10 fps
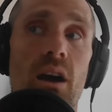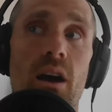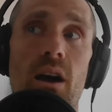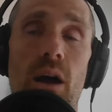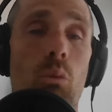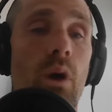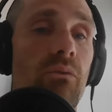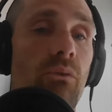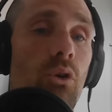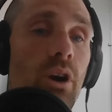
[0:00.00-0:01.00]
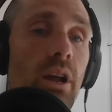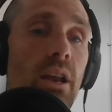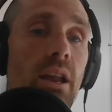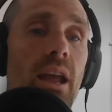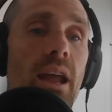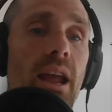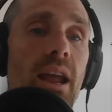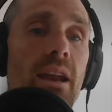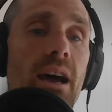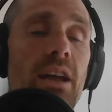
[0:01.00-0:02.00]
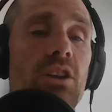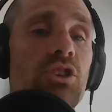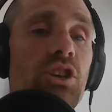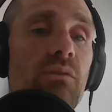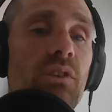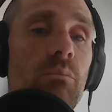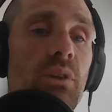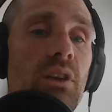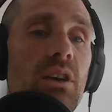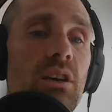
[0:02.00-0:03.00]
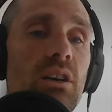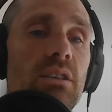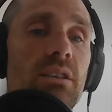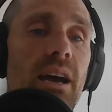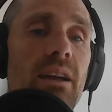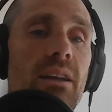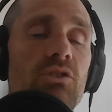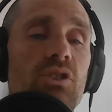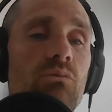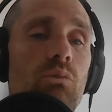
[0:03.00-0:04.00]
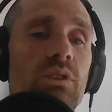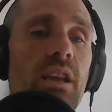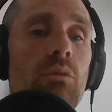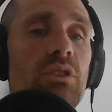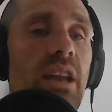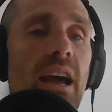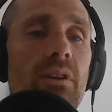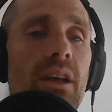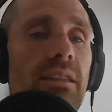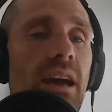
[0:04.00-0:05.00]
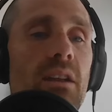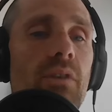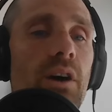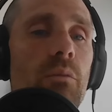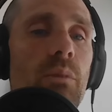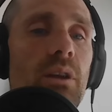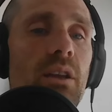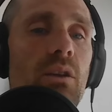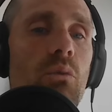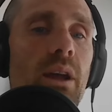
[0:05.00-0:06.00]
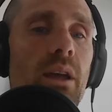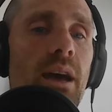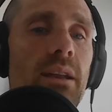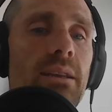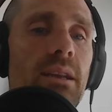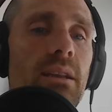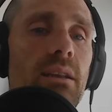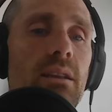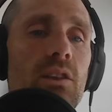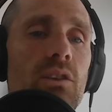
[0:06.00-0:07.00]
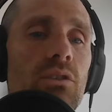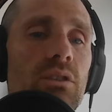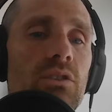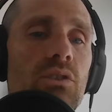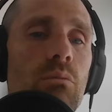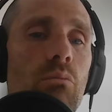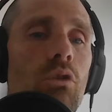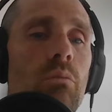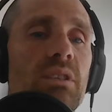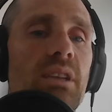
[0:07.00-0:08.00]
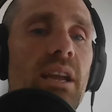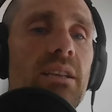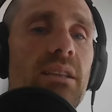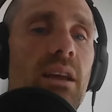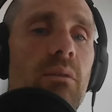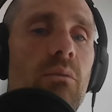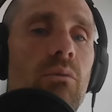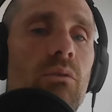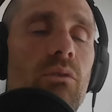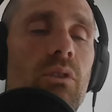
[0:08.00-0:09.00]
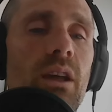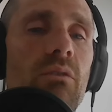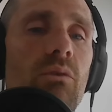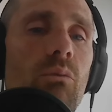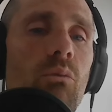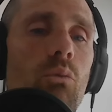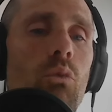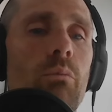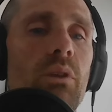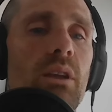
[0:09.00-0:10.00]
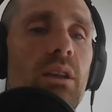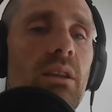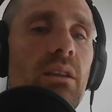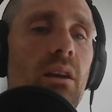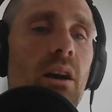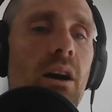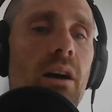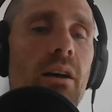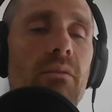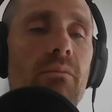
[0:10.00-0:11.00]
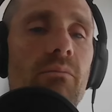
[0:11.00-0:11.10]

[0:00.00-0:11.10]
Uh, I went for it and I achieved it because I just was able to navigate that environment in a way that didn't yield to more mistakes than, than would be, uh,